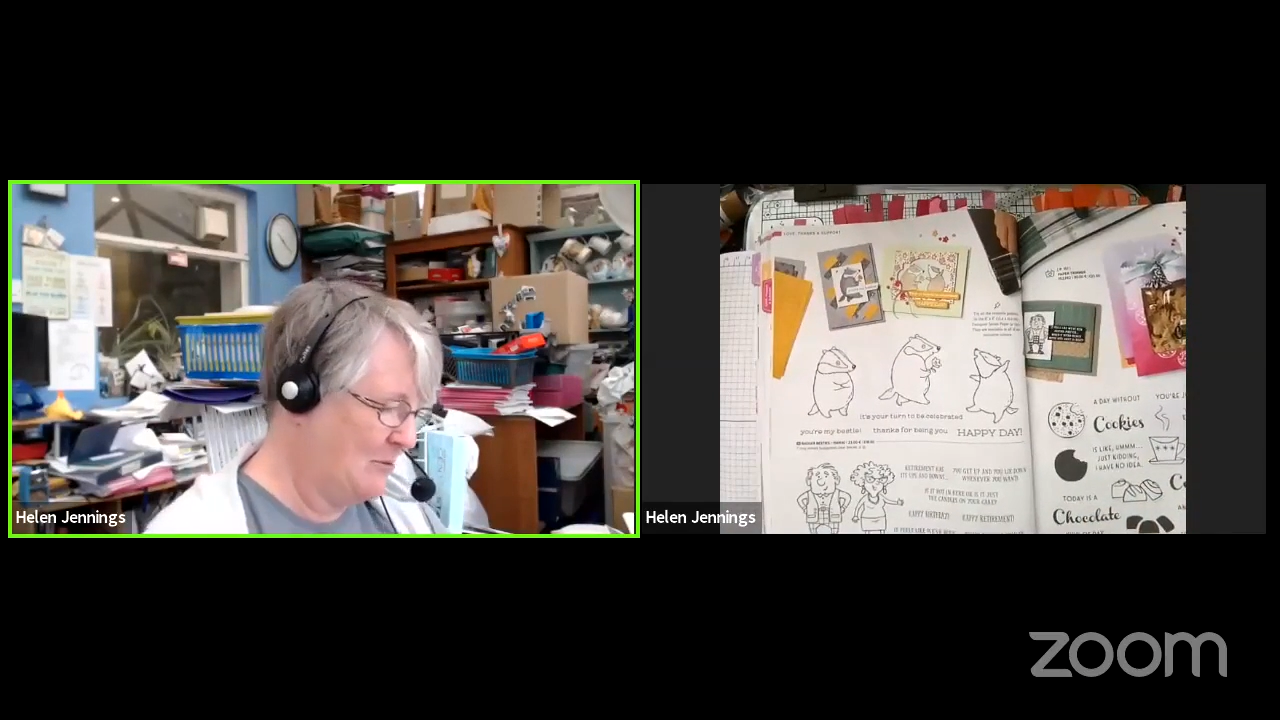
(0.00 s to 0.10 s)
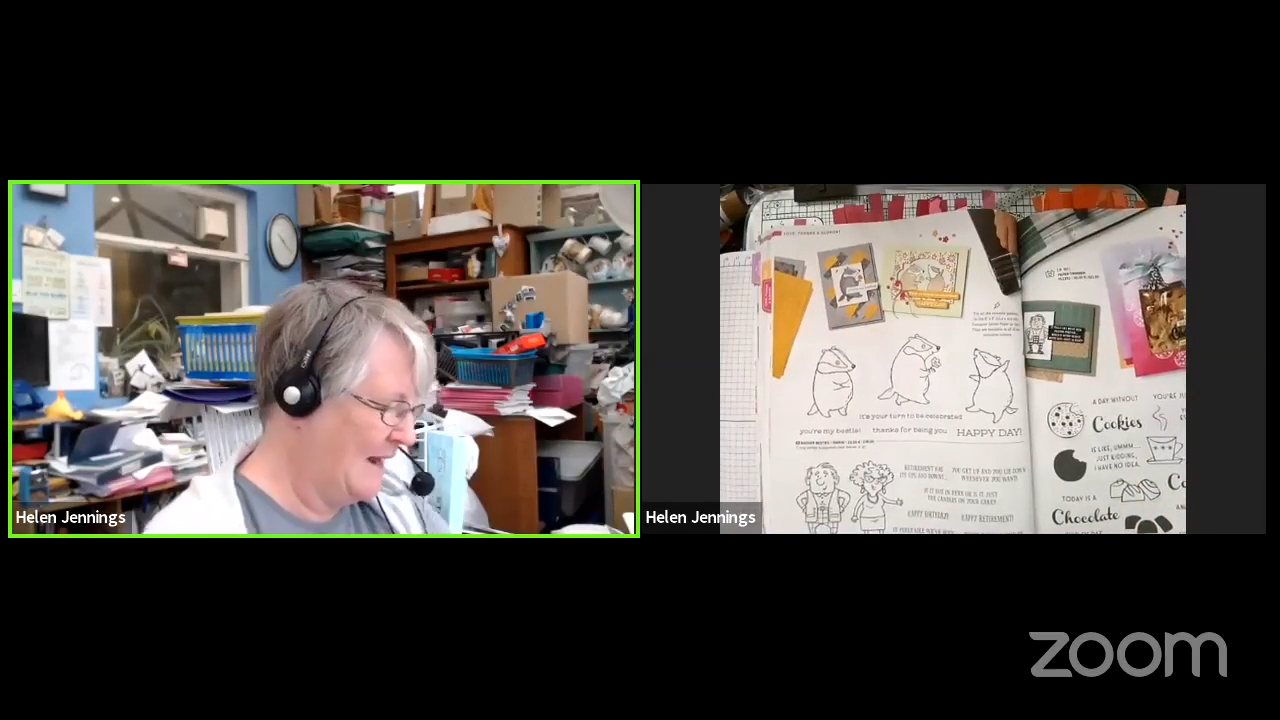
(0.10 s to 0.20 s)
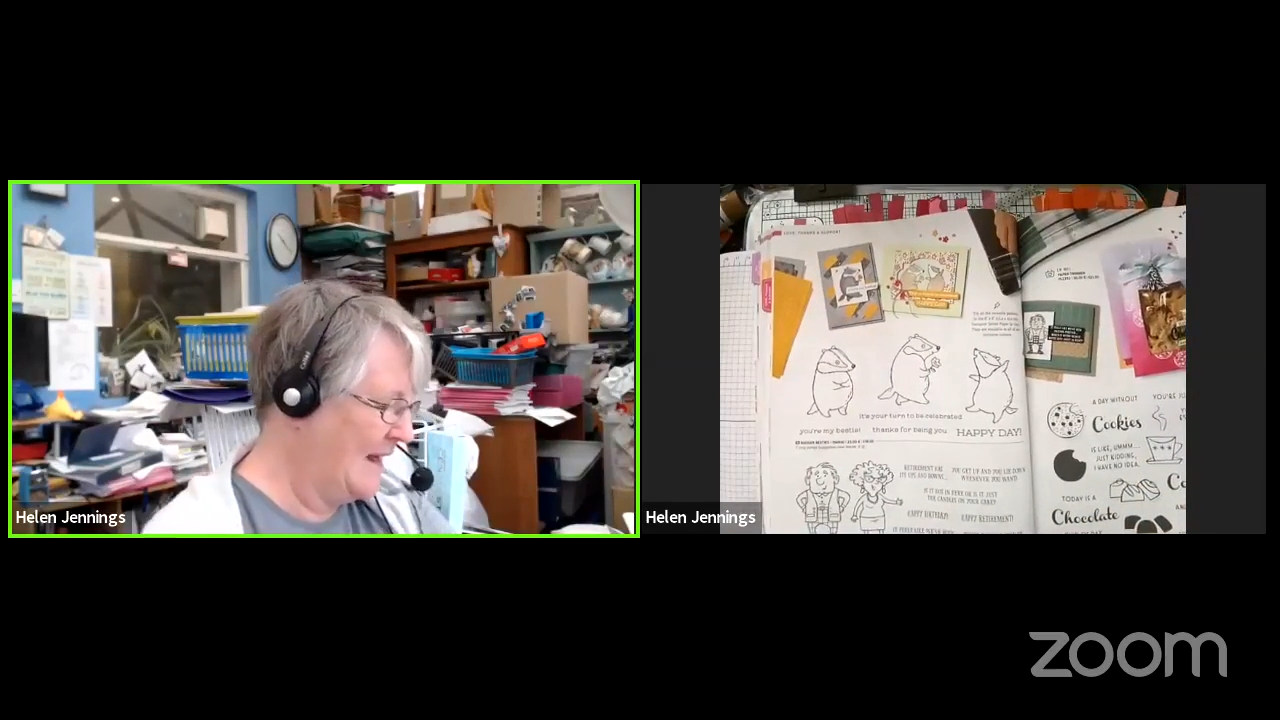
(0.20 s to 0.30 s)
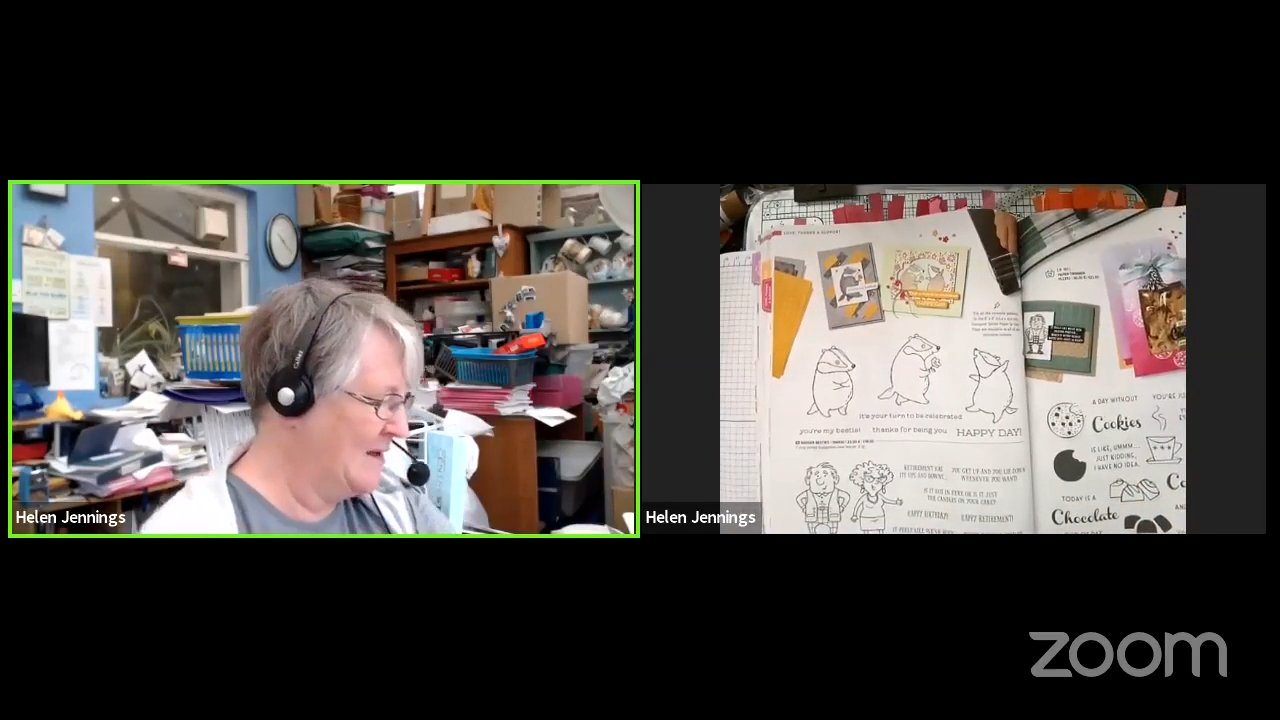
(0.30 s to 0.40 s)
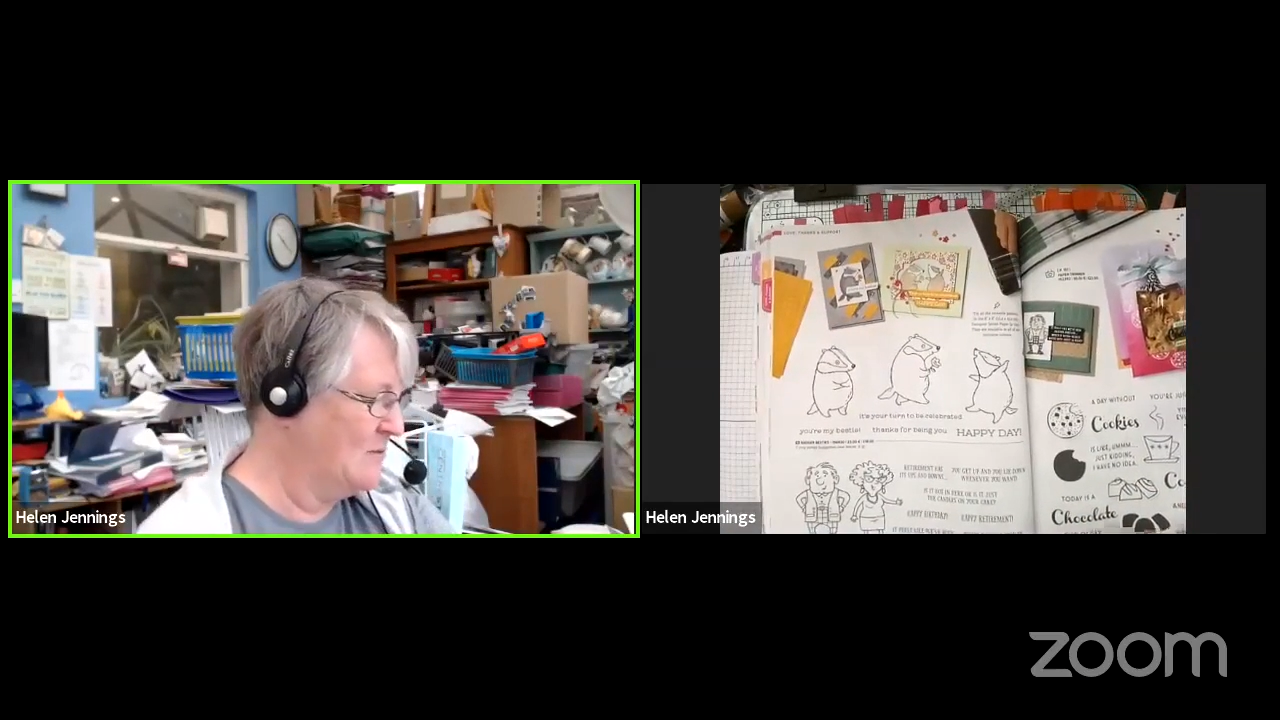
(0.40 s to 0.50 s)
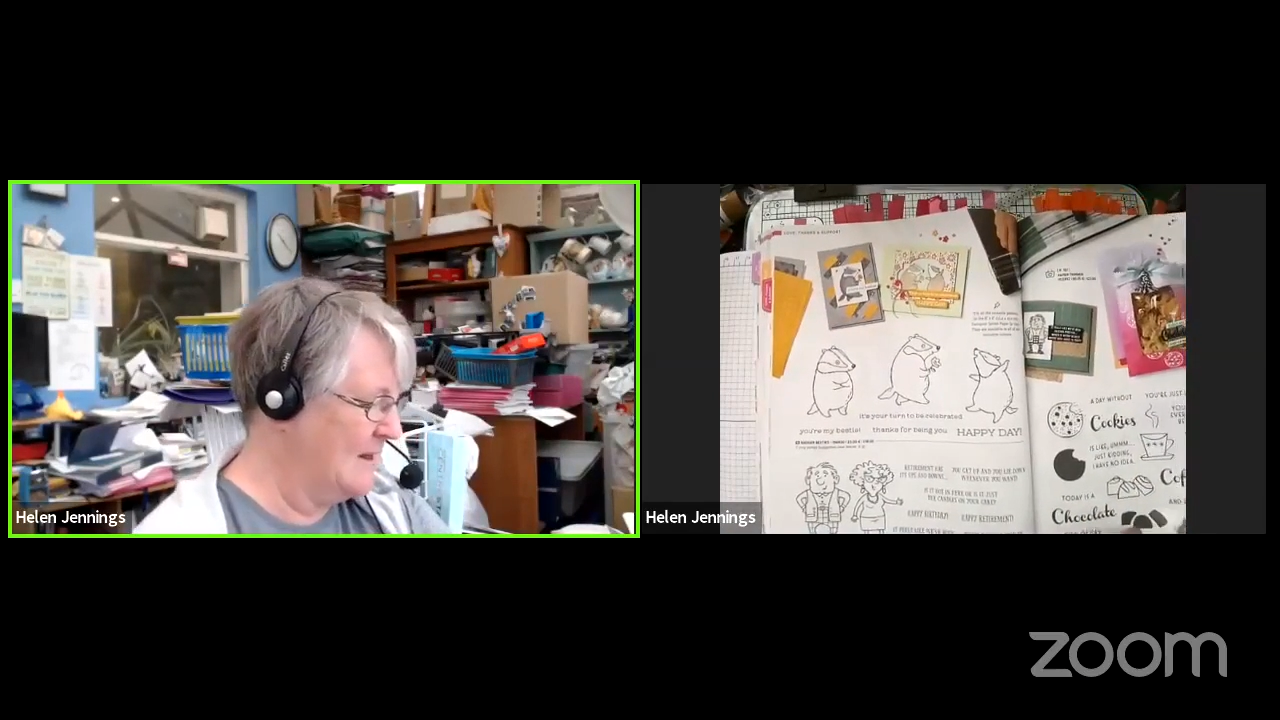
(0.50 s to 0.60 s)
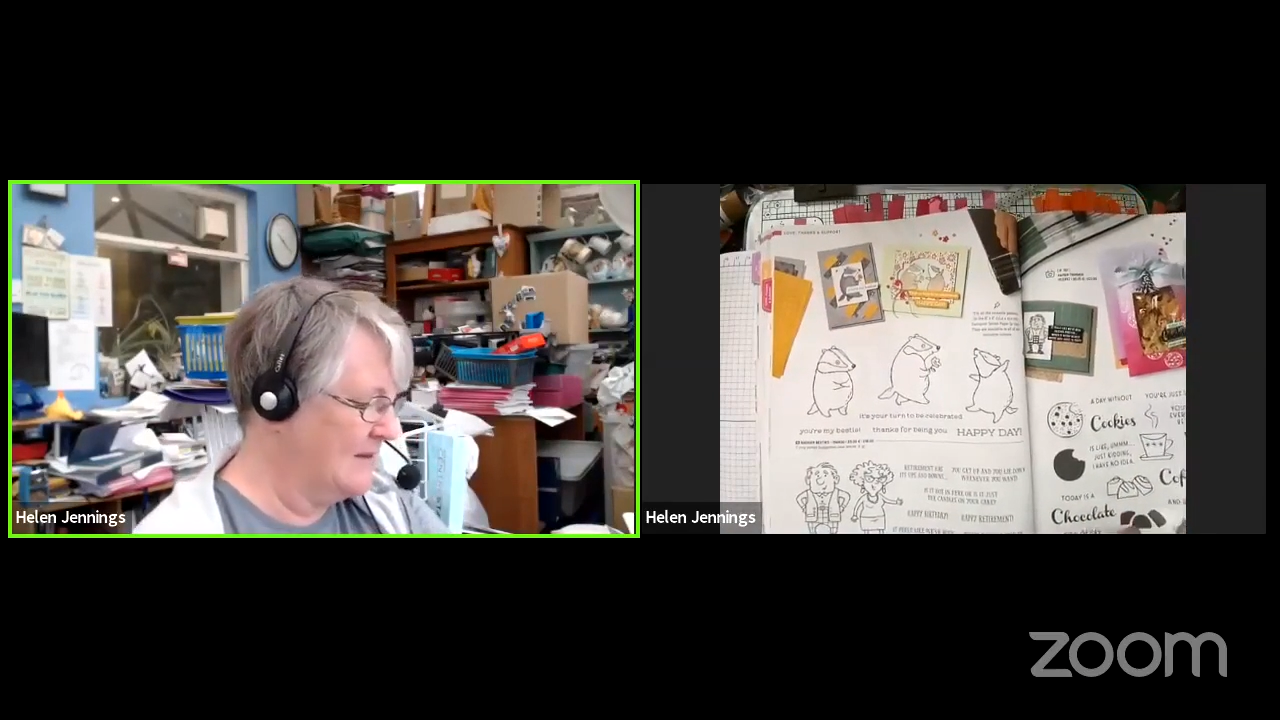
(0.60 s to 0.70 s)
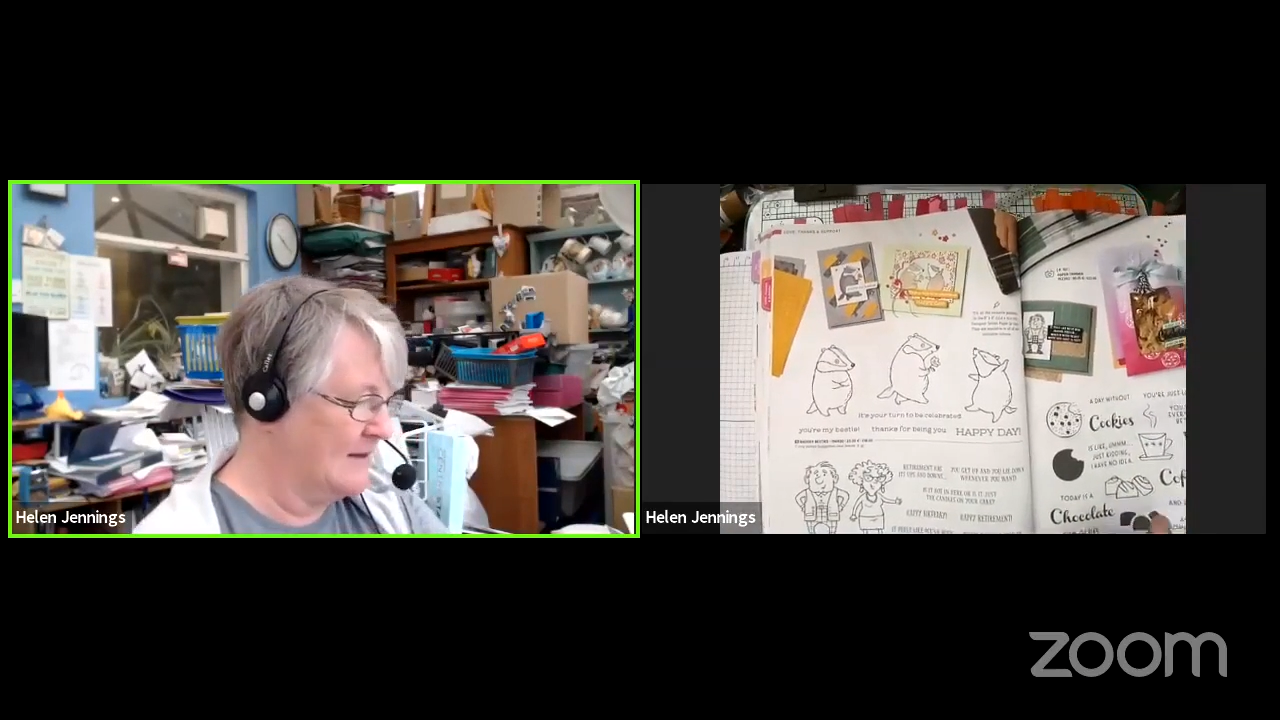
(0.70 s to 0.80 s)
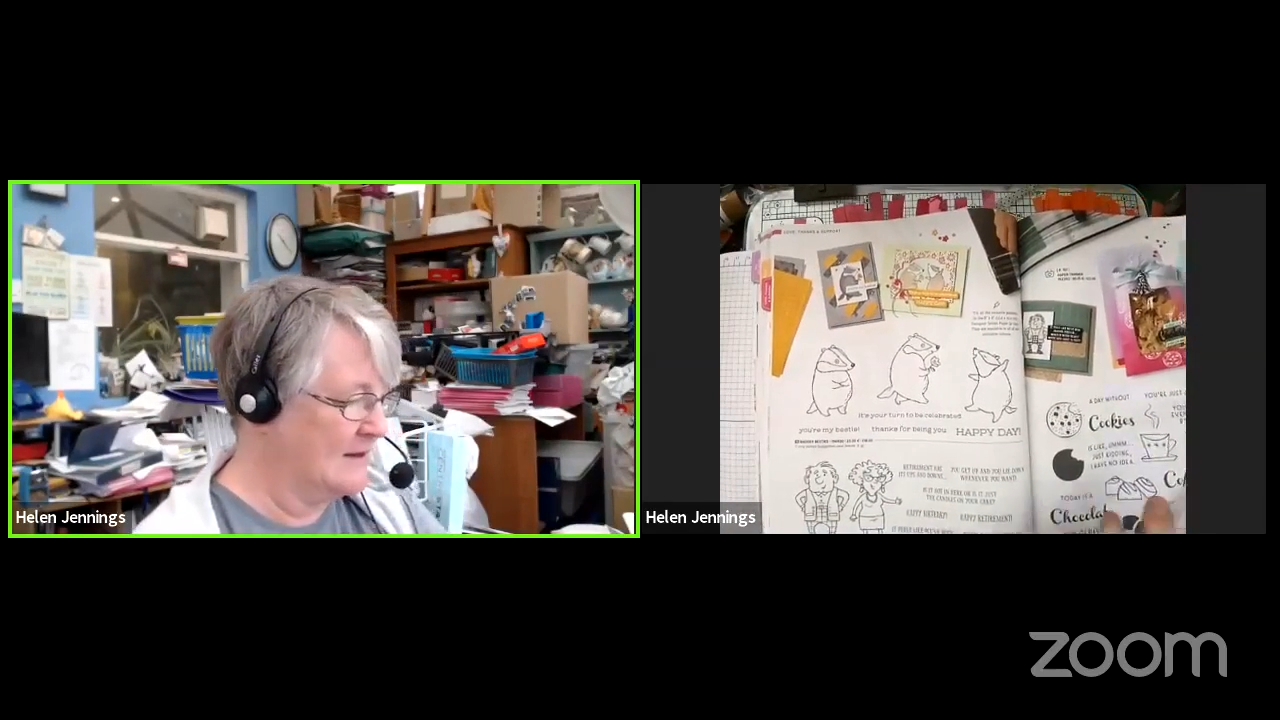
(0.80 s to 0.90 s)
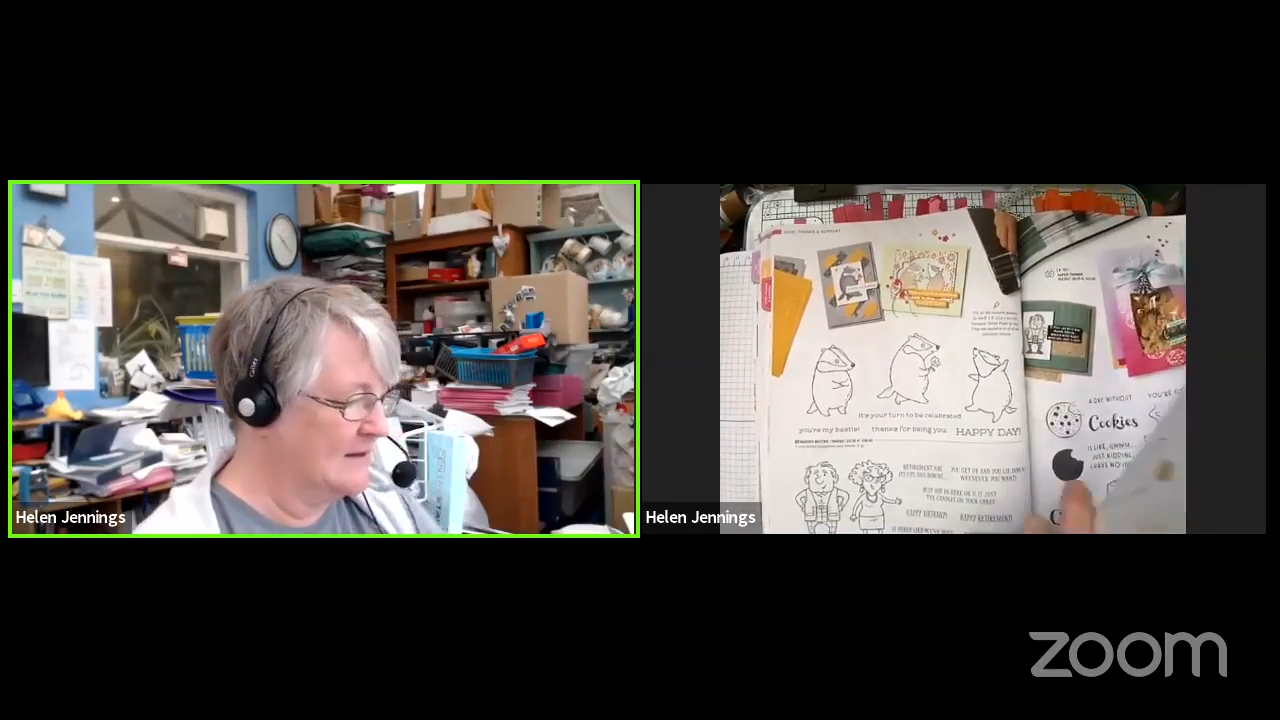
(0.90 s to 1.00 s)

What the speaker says: play with.